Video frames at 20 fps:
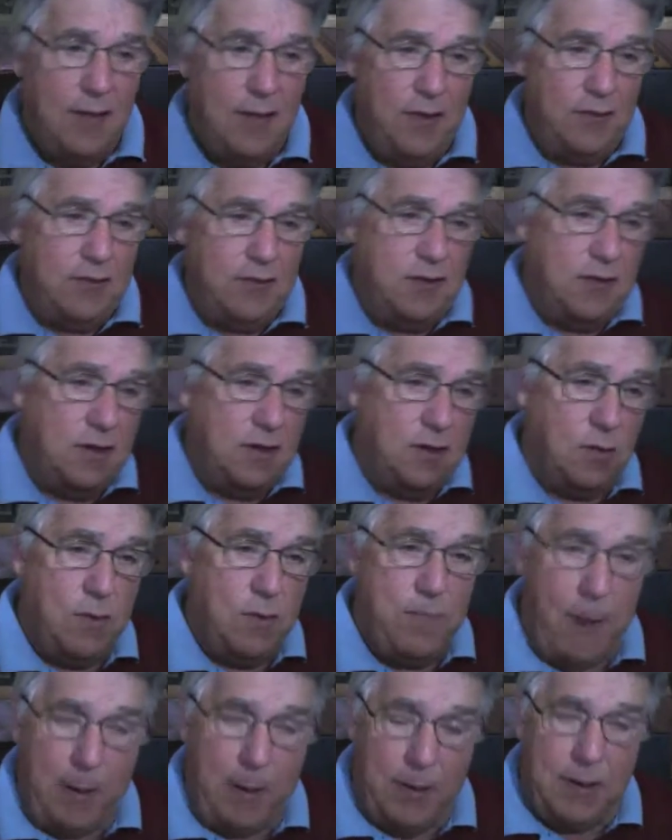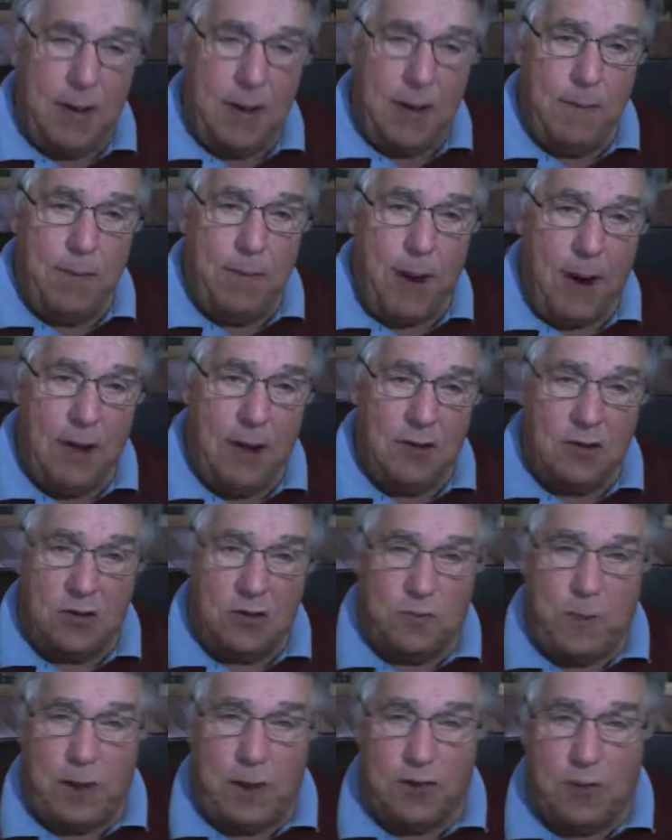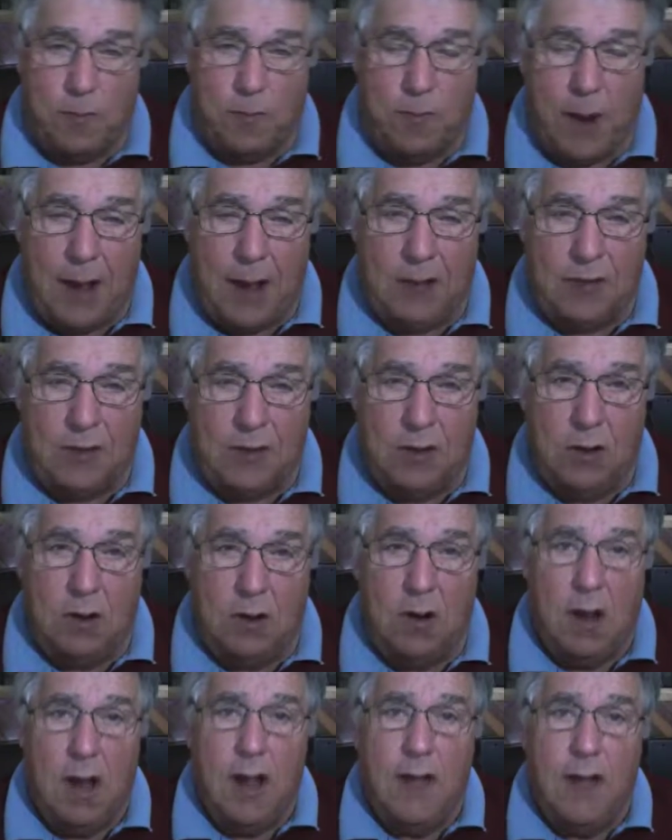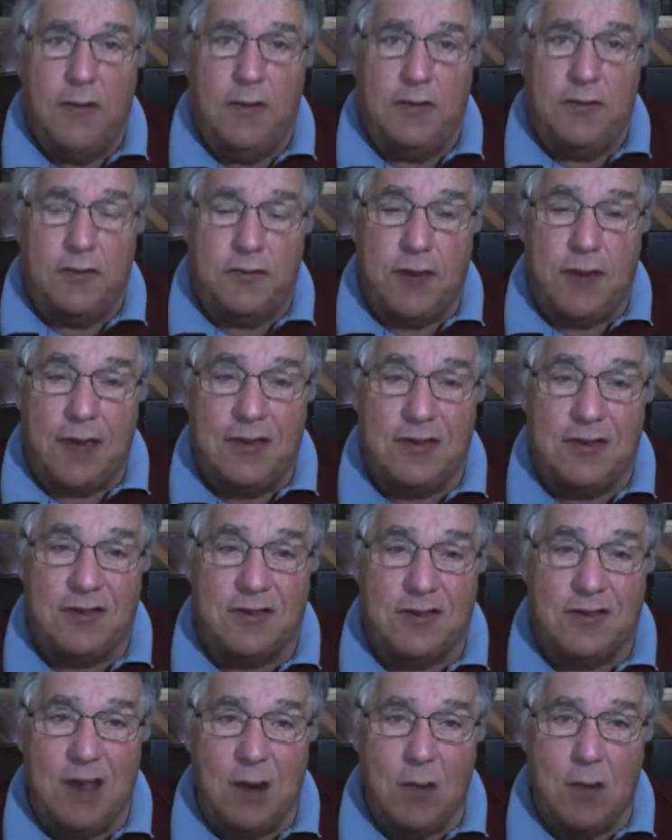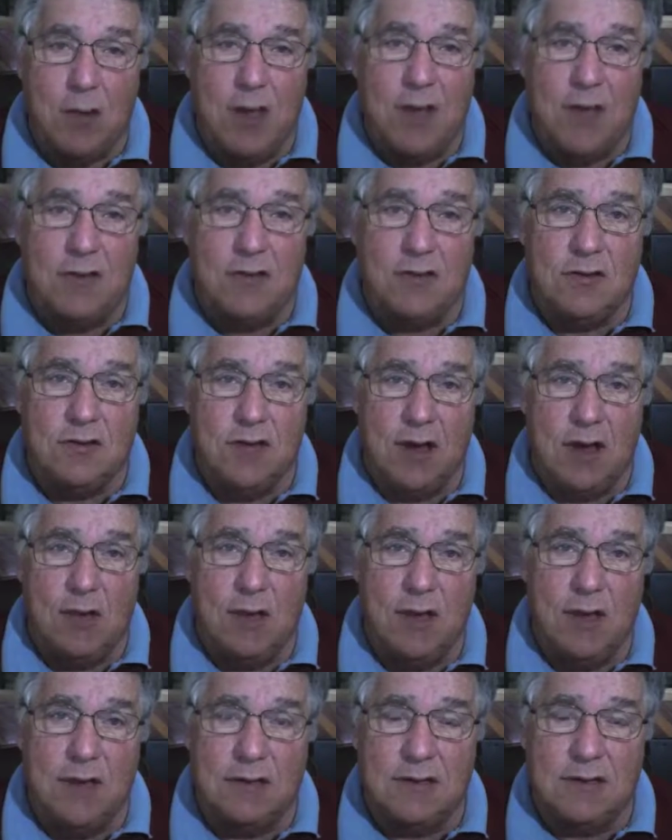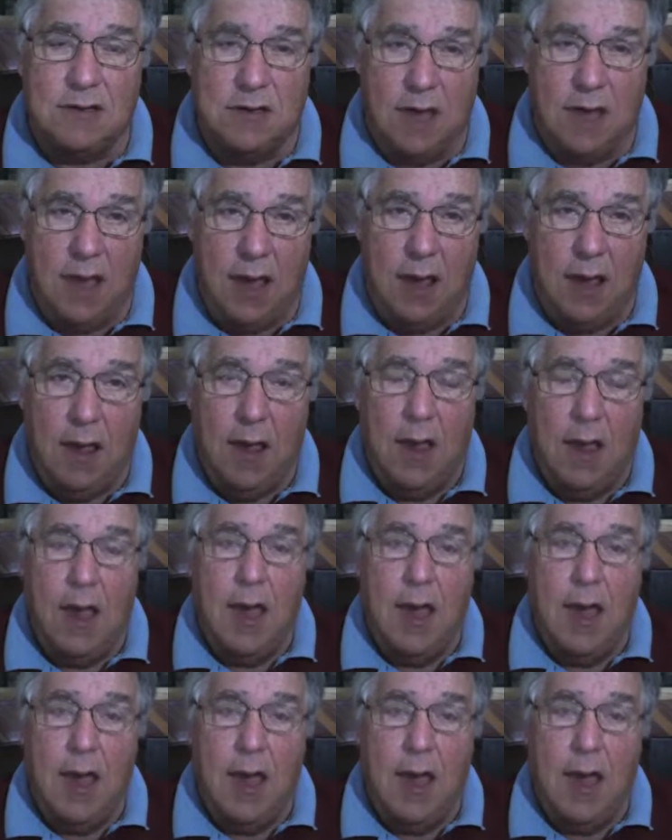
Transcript: This isn't the Republican Party. It's a special prosecutor. This is a serious, serious thing.